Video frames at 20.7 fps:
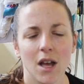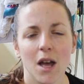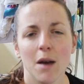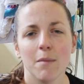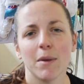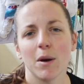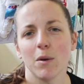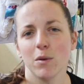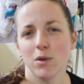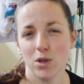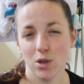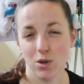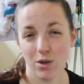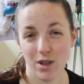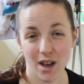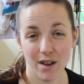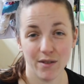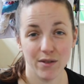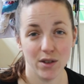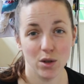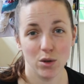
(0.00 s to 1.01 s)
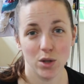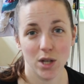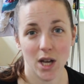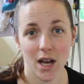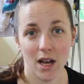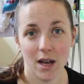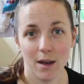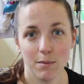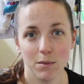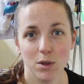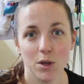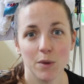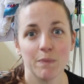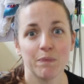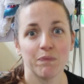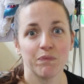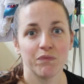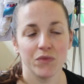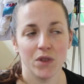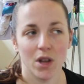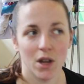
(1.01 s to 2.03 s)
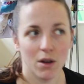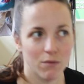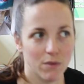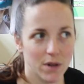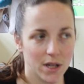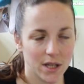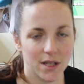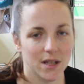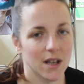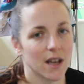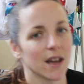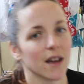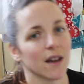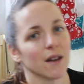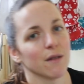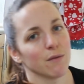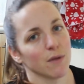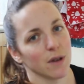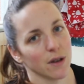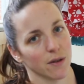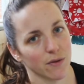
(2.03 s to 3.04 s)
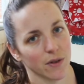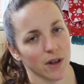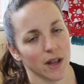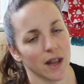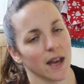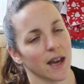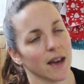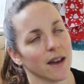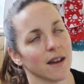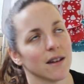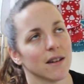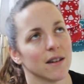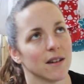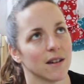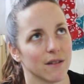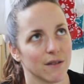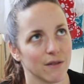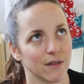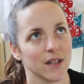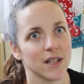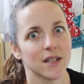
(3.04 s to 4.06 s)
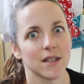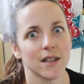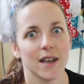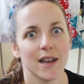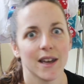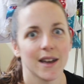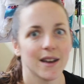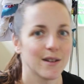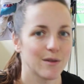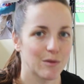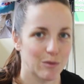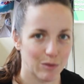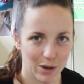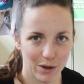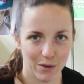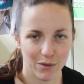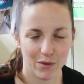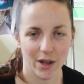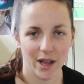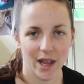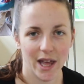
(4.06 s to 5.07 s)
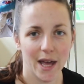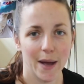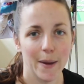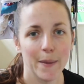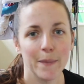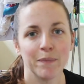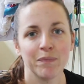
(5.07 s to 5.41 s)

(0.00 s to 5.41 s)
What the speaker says: But I would do that a few times, rinse it, refill it, rinse it, refill it.